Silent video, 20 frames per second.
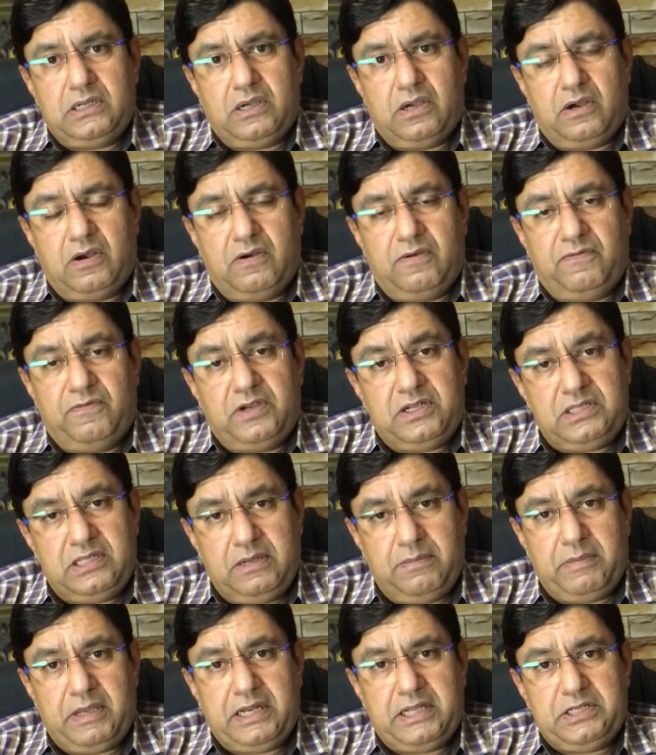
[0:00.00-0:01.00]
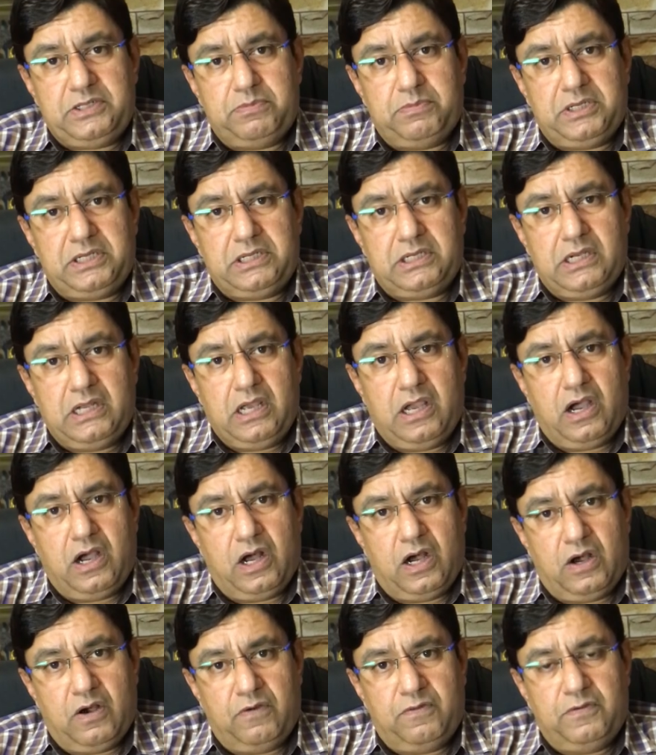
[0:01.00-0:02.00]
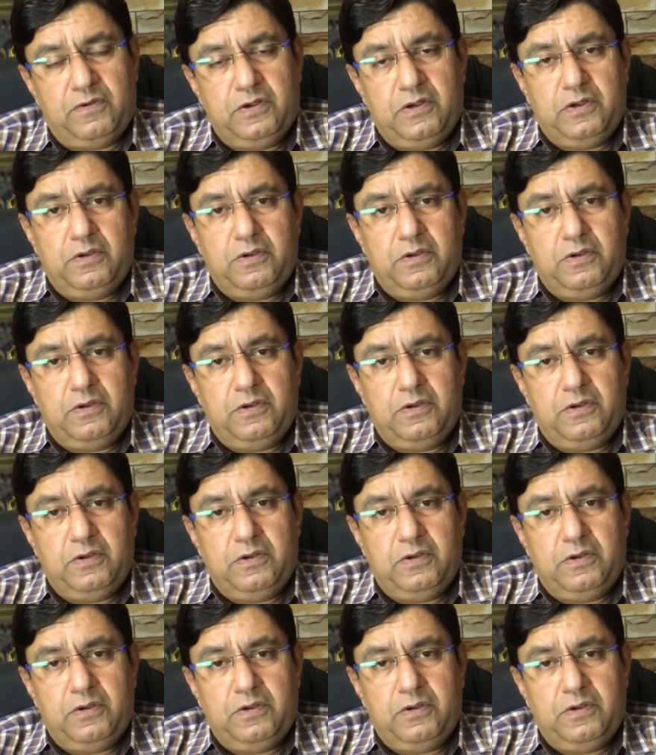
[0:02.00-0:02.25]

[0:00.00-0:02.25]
or further management of